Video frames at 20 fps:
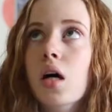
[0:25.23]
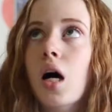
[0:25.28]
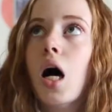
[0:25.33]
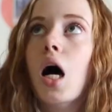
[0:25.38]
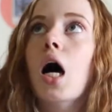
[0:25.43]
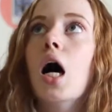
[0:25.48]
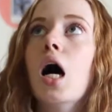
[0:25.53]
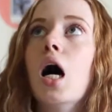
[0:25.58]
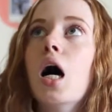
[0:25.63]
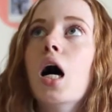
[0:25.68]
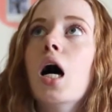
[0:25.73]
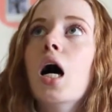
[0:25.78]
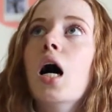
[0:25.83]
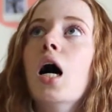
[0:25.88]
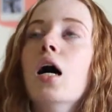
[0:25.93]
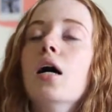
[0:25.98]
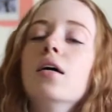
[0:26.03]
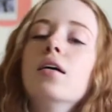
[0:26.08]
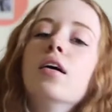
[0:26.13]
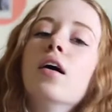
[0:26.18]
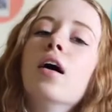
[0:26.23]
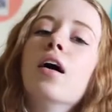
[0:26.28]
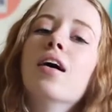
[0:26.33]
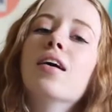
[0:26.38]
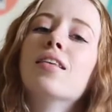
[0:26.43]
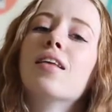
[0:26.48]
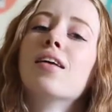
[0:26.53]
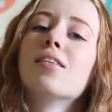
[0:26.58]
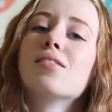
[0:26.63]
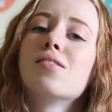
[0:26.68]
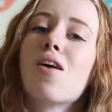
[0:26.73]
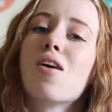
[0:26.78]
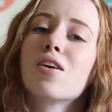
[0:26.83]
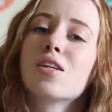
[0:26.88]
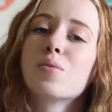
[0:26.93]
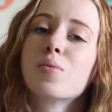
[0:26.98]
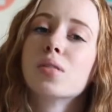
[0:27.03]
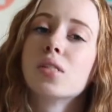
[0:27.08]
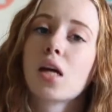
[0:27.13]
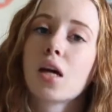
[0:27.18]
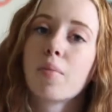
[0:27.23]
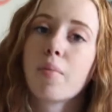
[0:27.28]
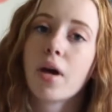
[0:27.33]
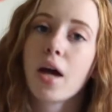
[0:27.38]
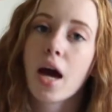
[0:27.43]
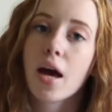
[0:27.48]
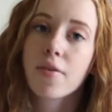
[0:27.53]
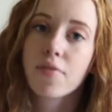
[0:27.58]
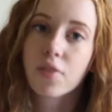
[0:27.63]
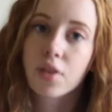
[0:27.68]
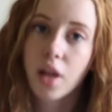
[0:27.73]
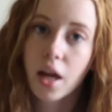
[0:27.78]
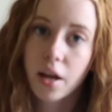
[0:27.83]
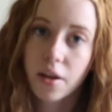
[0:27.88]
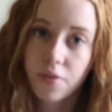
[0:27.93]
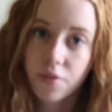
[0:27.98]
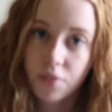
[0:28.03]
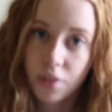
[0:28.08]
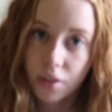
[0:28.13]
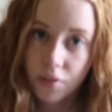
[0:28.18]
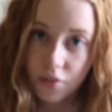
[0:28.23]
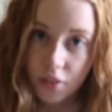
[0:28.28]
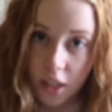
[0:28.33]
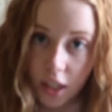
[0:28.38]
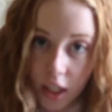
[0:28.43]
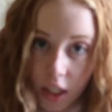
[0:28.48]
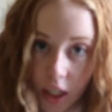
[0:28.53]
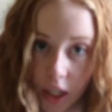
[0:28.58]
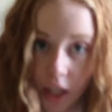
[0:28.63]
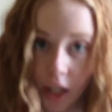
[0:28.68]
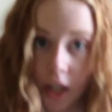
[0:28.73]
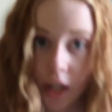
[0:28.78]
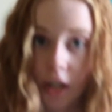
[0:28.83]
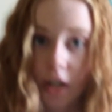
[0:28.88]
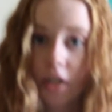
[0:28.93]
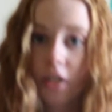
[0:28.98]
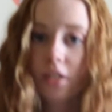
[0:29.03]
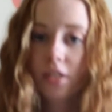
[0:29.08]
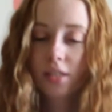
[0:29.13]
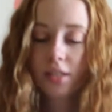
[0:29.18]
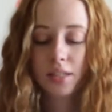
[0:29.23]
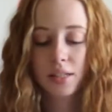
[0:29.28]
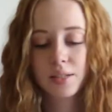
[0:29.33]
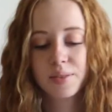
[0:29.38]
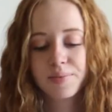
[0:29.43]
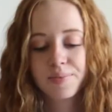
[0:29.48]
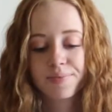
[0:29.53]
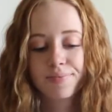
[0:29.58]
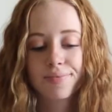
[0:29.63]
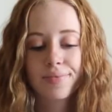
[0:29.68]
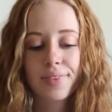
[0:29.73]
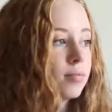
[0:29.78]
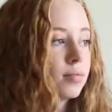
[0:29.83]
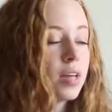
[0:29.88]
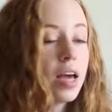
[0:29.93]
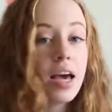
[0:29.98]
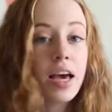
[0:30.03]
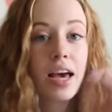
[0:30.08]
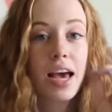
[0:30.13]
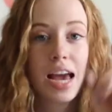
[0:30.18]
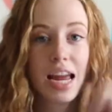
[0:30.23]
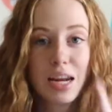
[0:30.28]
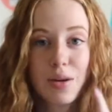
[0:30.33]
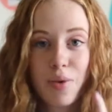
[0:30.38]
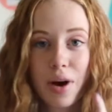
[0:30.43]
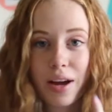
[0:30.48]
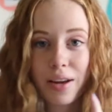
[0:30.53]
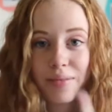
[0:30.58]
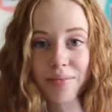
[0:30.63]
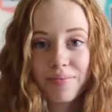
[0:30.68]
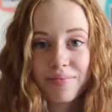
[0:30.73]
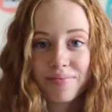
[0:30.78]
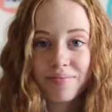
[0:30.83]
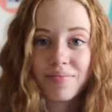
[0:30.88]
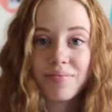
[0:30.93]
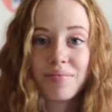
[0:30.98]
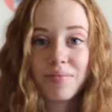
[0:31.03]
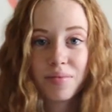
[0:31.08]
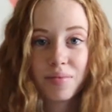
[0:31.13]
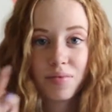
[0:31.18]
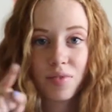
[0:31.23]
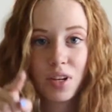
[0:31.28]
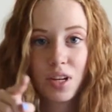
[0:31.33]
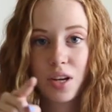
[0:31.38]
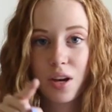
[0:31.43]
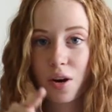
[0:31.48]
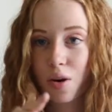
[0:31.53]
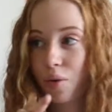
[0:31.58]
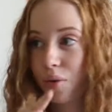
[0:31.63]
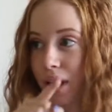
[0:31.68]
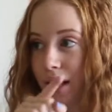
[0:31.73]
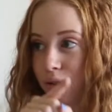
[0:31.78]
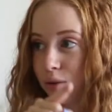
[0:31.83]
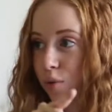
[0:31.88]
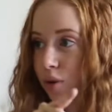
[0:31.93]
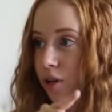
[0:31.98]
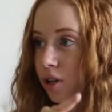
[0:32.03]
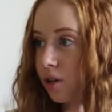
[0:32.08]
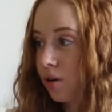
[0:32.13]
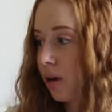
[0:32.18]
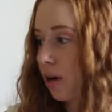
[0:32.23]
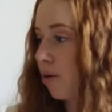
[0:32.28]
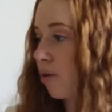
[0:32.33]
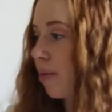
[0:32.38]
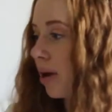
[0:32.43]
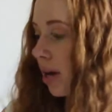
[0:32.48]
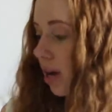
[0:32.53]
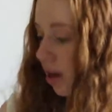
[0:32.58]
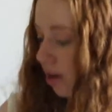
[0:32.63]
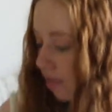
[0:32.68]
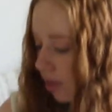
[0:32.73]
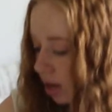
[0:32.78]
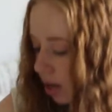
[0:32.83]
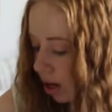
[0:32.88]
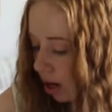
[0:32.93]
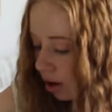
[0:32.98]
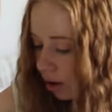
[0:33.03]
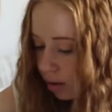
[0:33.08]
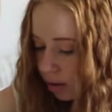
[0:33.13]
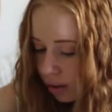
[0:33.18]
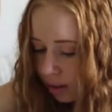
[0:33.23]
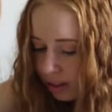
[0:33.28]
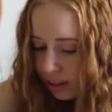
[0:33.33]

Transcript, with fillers: Uh. that song's been stuck in my head for like 50 years. Anyway, video. That's what we're doing. We're making a video.